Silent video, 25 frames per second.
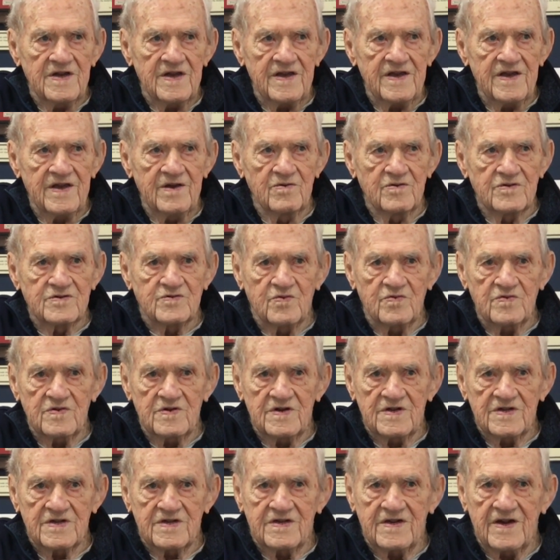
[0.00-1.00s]

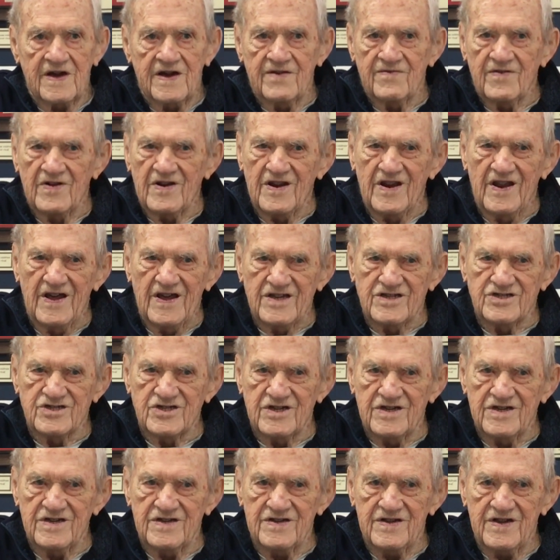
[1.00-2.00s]
kind of a
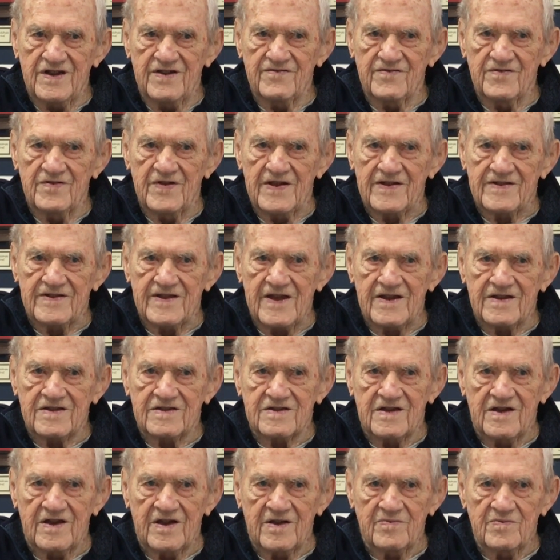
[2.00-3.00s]
legend even at that
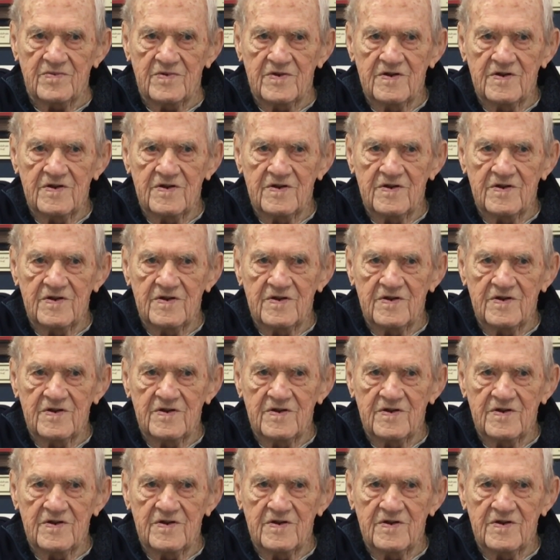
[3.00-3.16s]
time,